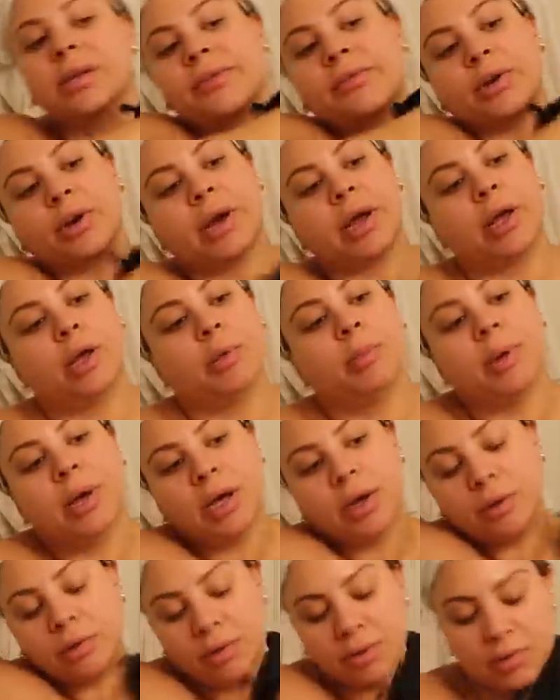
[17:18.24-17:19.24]
of your
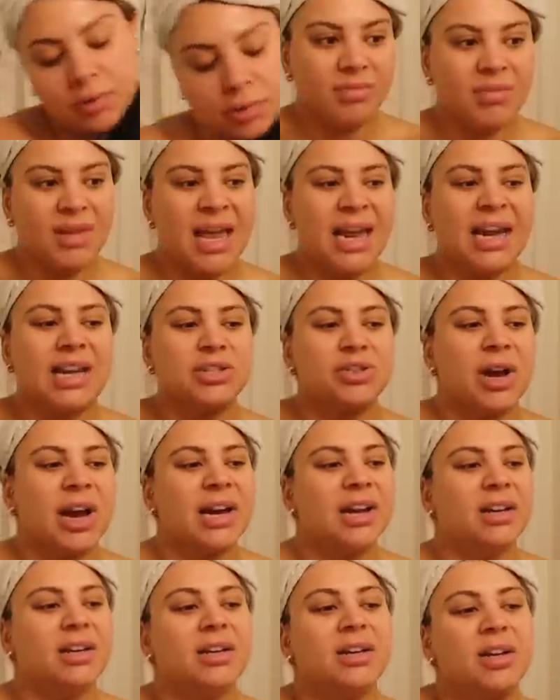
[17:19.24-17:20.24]
elbow. And I
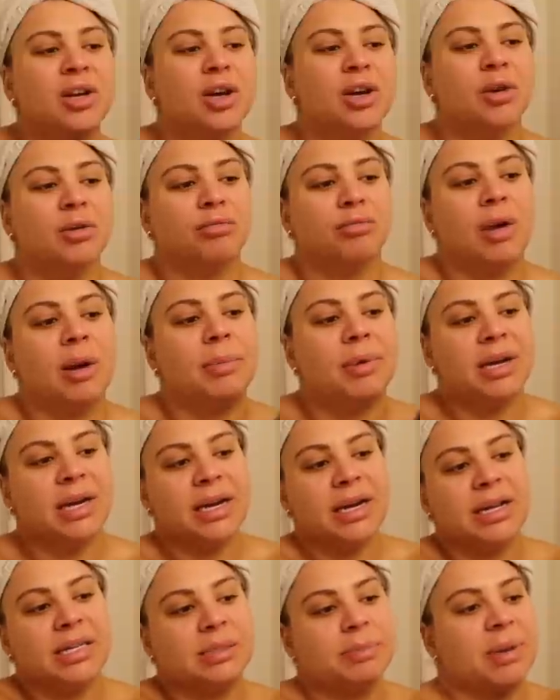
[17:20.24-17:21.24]
try to rub it
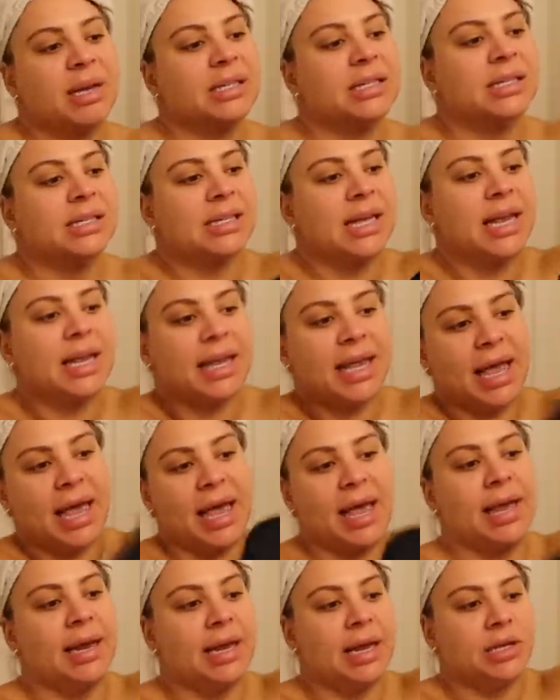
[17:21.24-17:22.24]
in as best as I
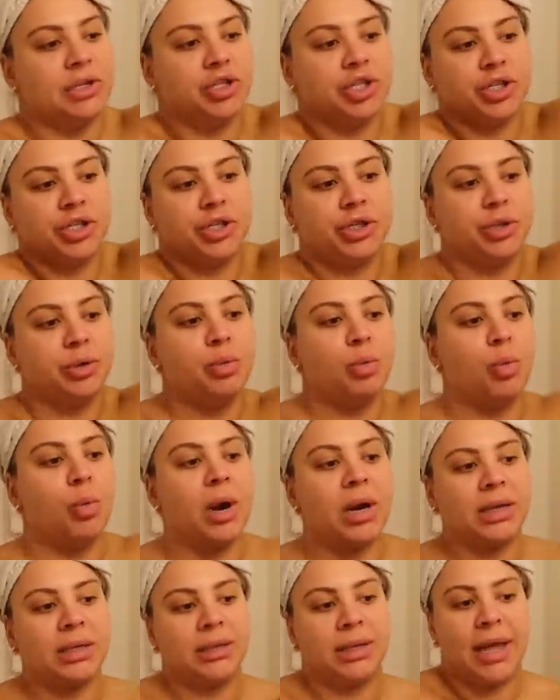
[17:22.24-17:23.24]
can and just do
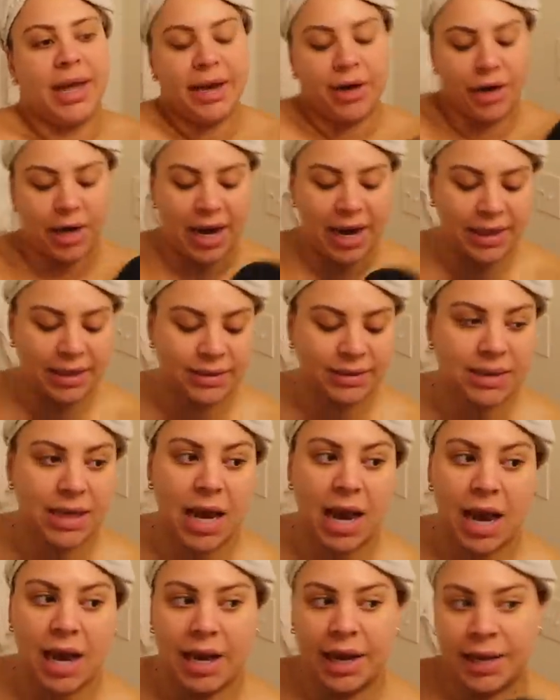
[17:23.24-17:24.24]
one layer at a
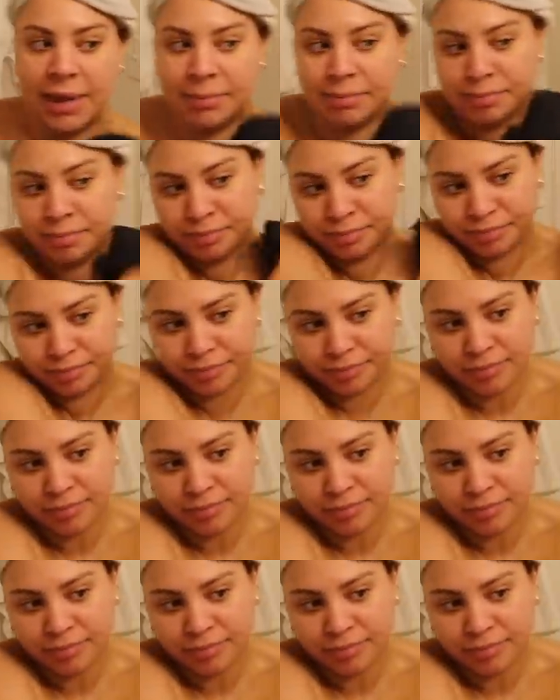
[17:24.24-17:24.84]
time.